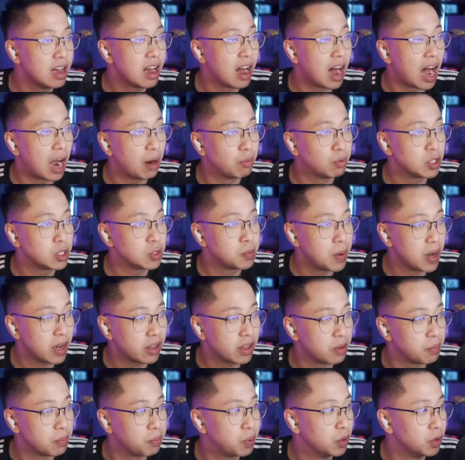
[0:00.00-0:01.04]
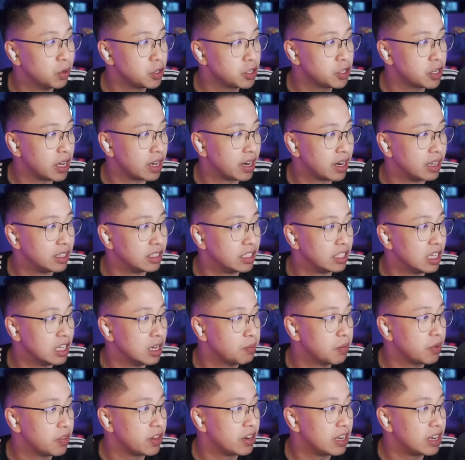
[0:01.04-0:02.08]
I respect the push in idea,
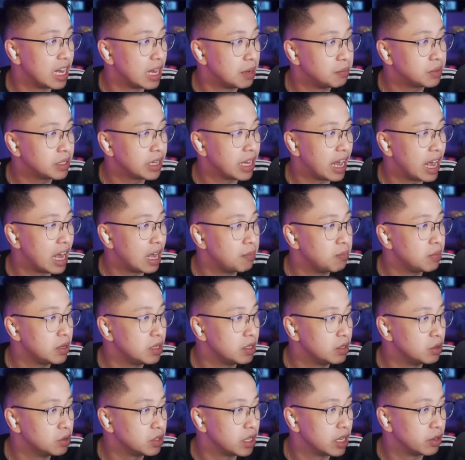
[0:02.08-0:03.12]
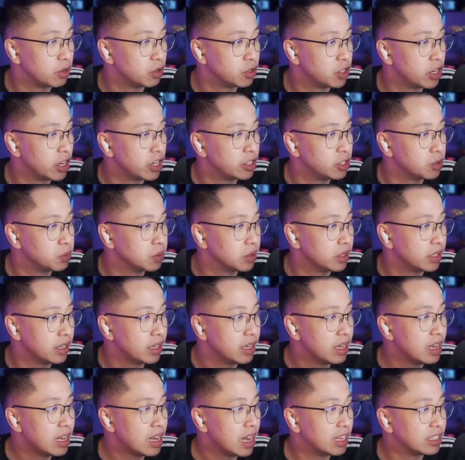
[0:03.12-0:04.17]
but the names can be used interchangeably.
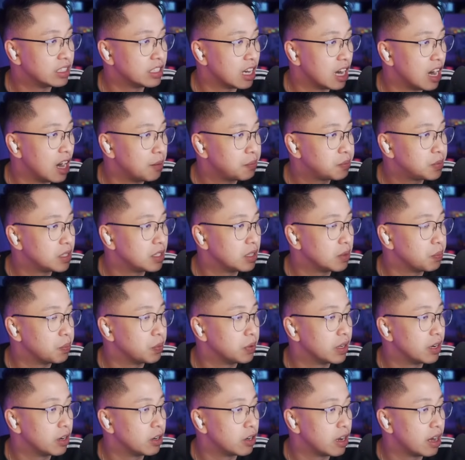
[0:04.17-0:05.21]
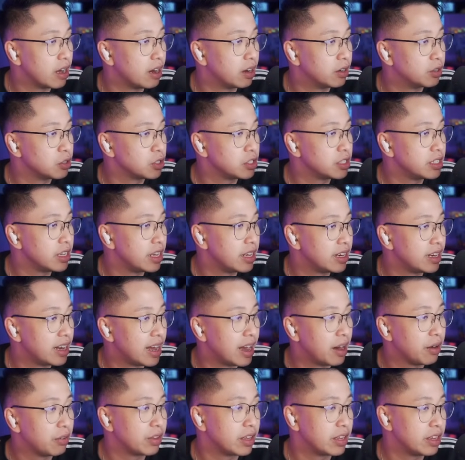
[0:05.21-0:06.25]
It's up to the player to understand
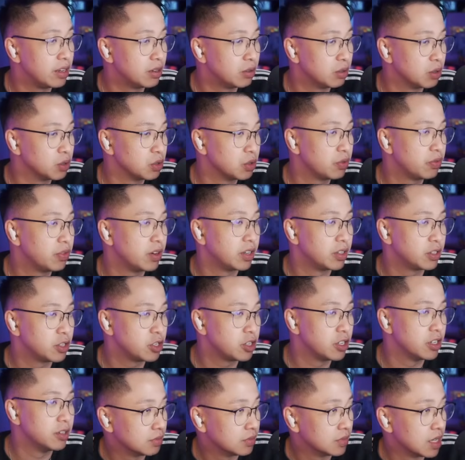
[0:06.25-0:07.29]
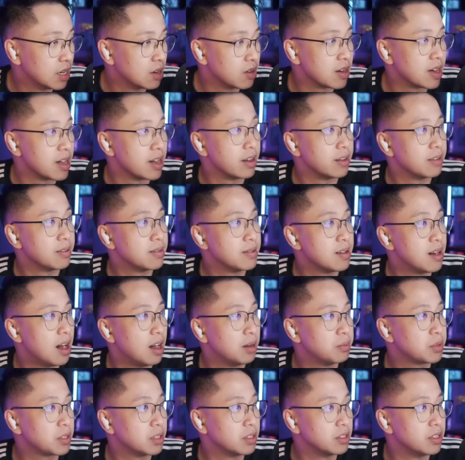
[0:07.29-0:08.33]
how the heroes function. Okay, I'm
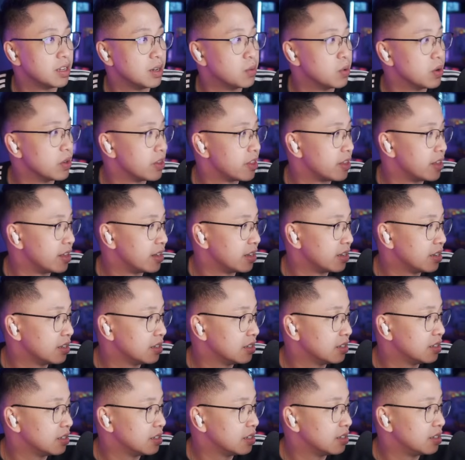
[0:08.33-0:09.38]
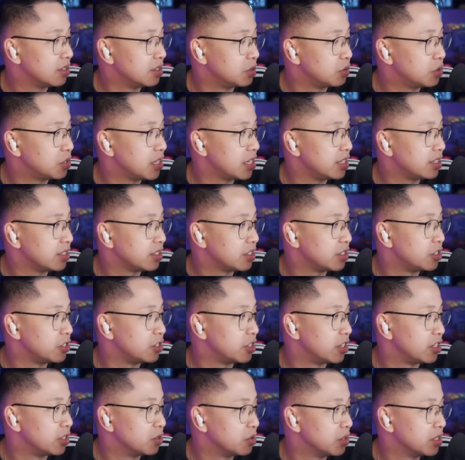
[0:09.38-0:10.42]
just gonna say one thing. You say
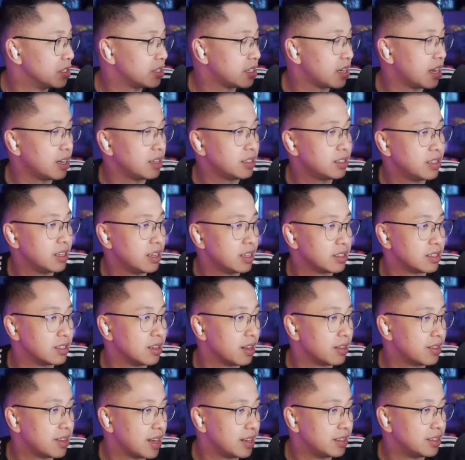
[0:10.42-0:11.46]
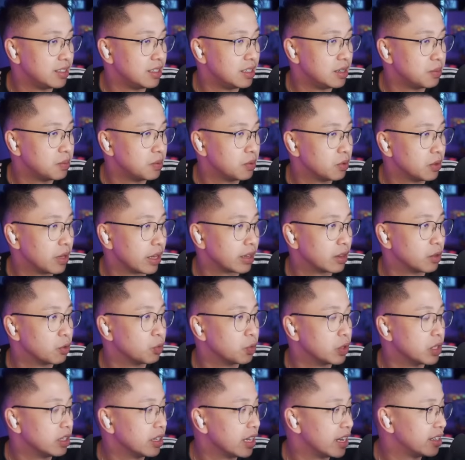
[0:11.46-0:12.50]
disingenuous, I say it's not that deep. Like, the
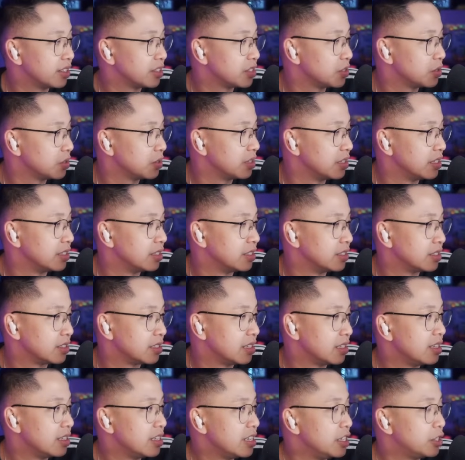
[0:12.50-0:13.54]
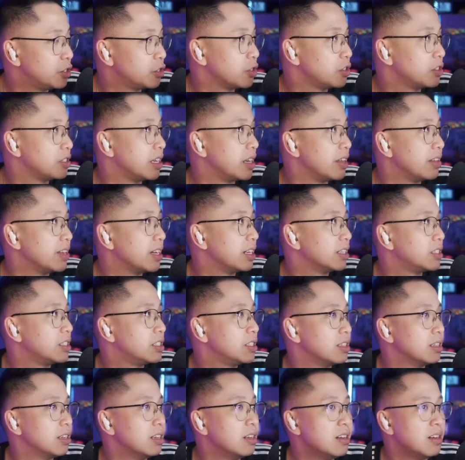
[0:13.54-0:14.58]
real answer is he's just saying that.
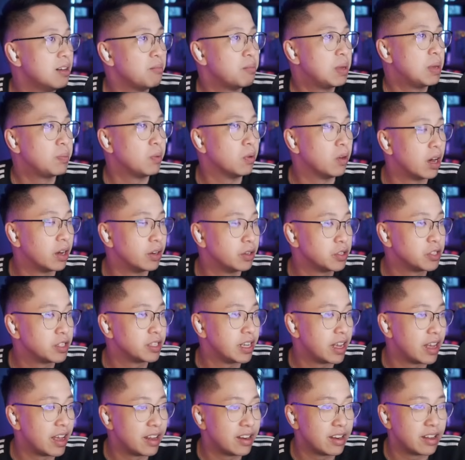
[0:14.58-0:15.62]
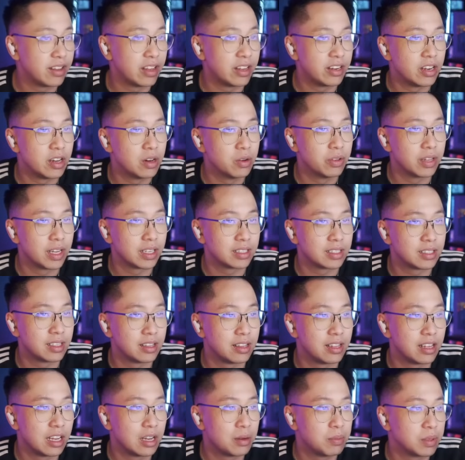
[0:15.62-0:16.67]
People understand and they know that's the
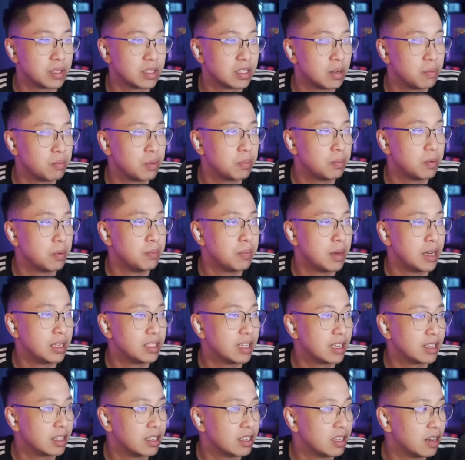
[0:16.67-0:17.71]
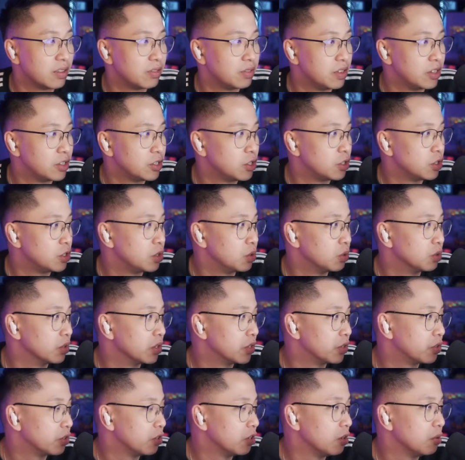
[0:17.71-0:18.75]
thing, but some people may take the definition too
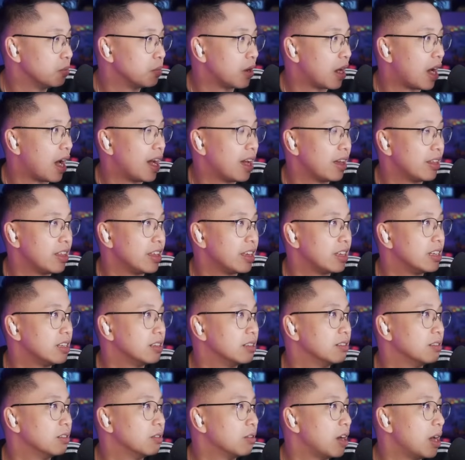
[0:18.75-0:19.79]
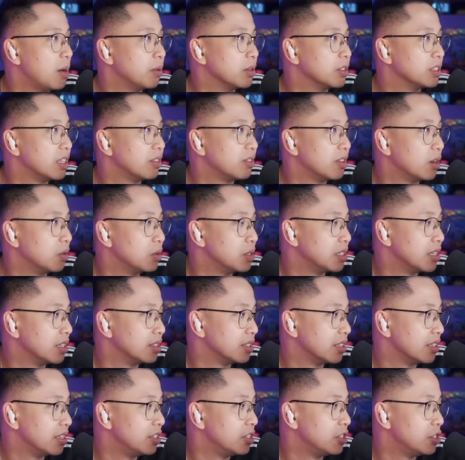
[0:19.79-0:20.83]
literal. But I think ML7 always says
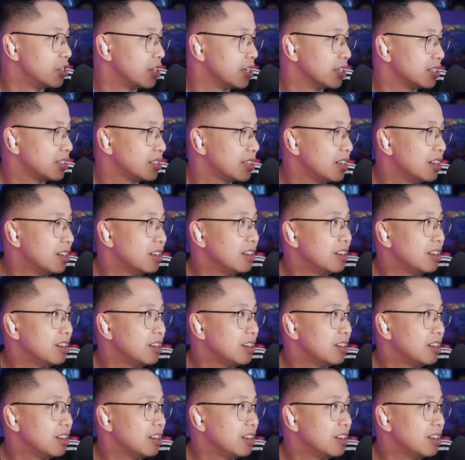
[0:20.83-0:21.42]
it in jest.